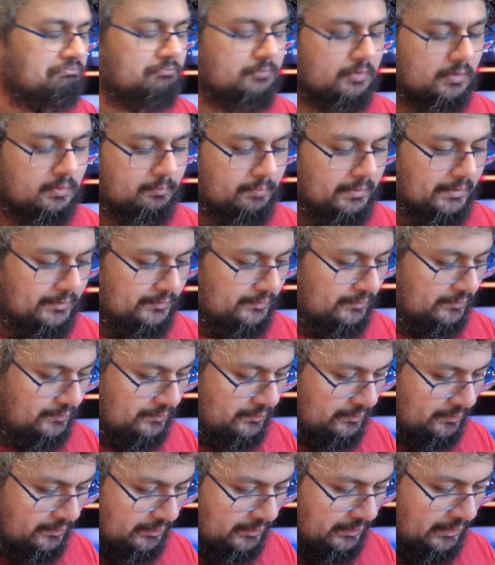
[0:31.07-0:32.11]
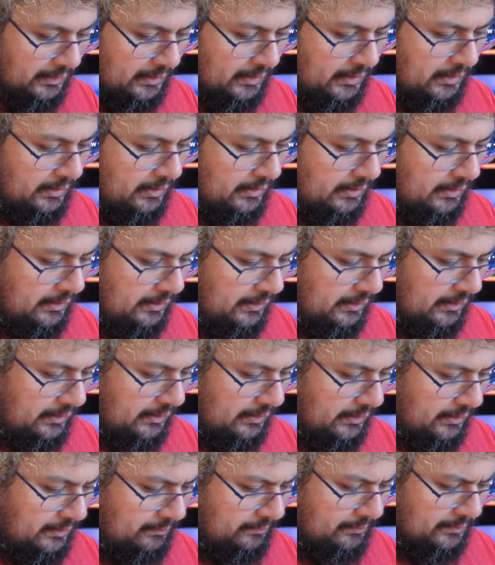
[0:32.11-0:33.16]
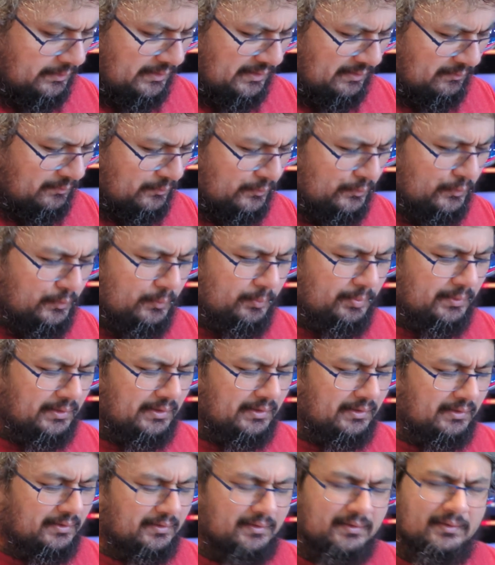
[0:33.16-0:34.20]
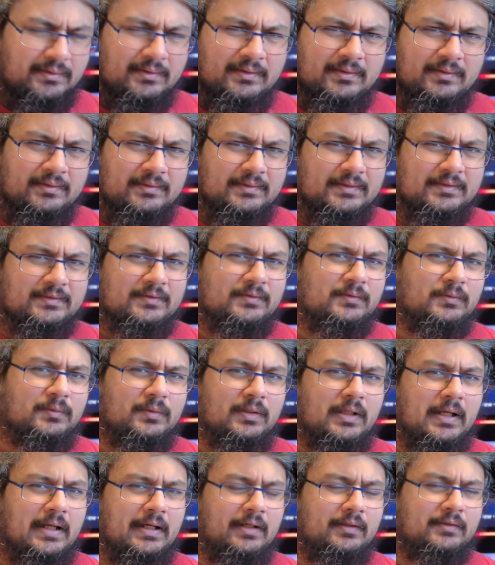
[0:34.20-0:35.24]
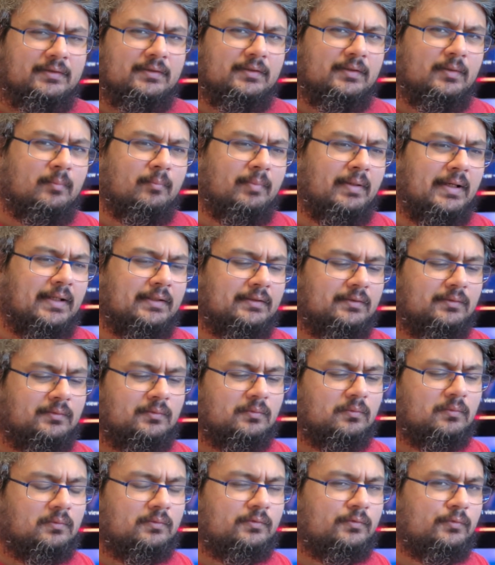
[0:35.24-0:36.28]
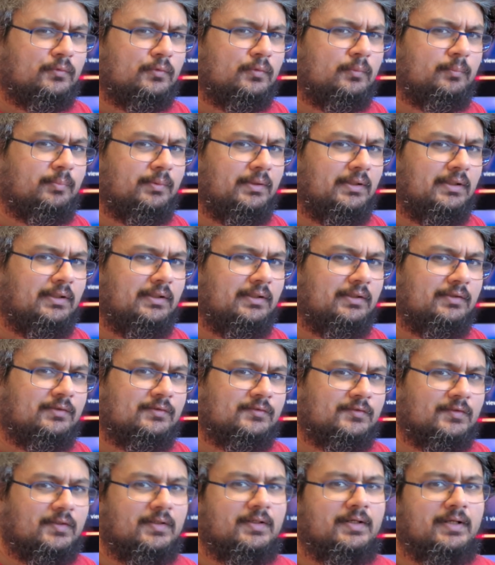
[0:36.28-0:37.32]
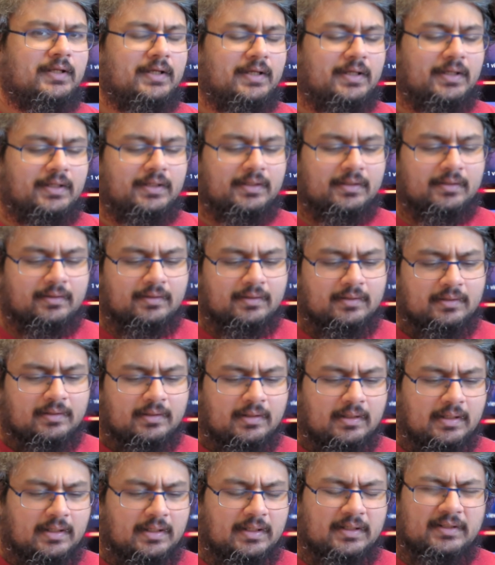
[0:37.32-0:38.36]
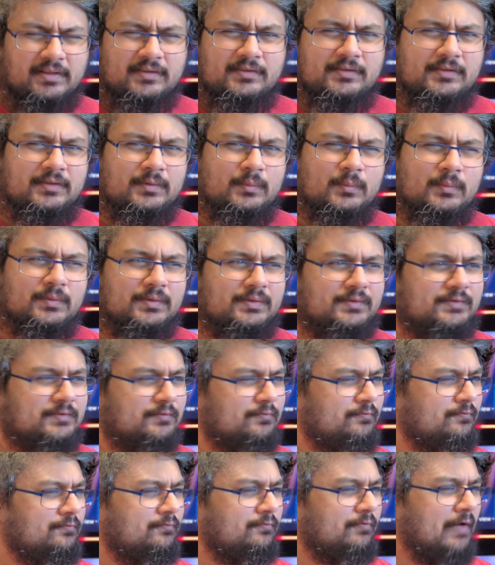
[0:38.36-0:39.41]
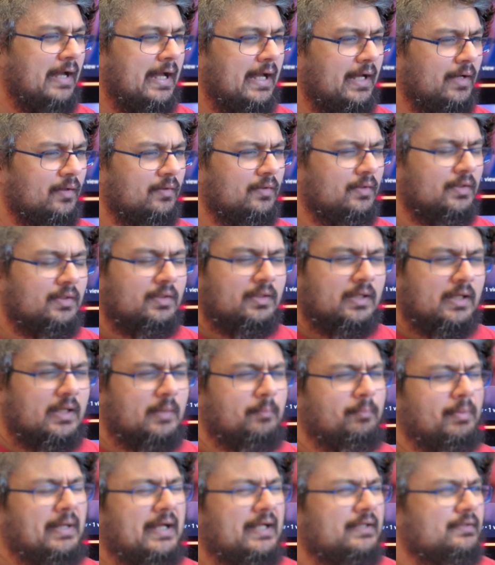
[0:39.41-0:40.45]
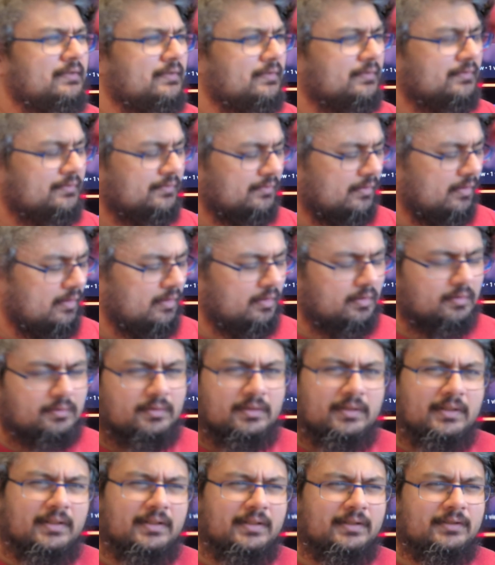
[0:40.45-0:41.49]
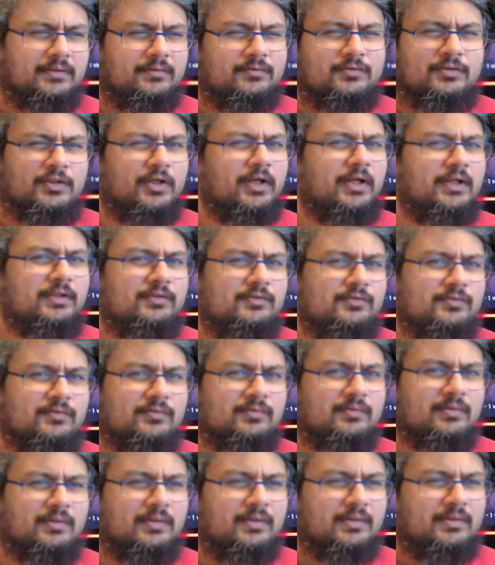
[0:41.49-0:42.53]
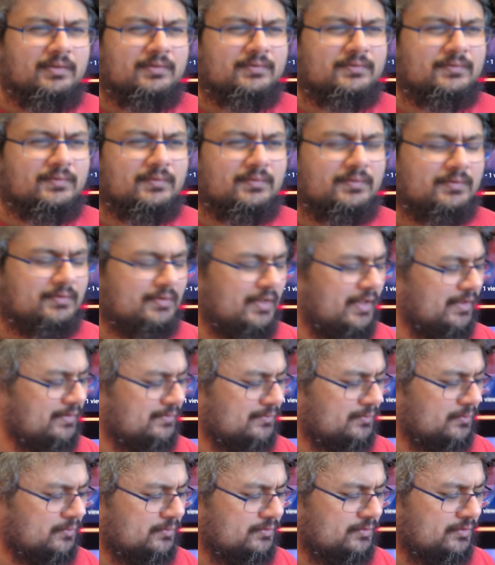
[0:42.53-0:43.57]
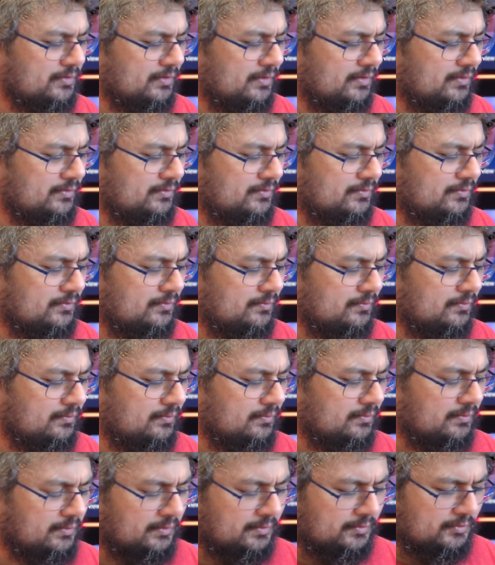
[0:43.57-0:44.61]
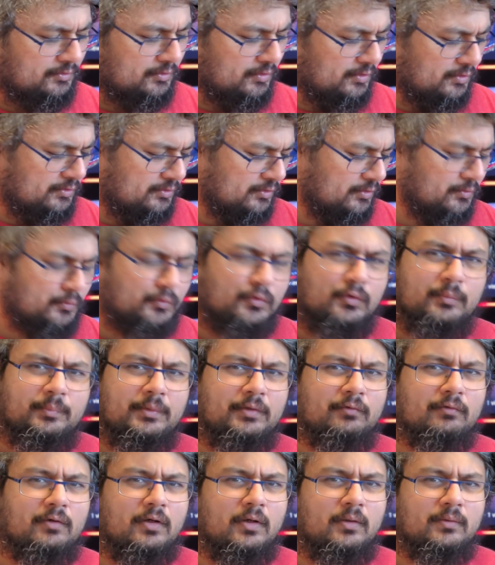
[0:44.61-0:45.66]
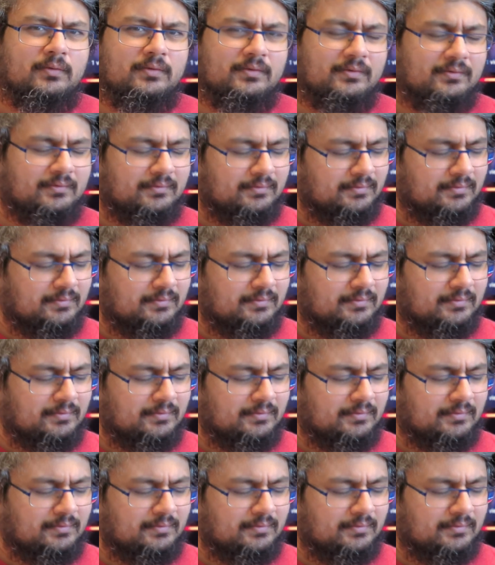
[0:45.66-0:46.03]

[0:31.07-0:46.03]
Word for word: So a basic story. And a Ruby, there's a new character companion called Ruby Sunday, and she was found abandoned on a church. So the title's called Church, Church on Ruby Road.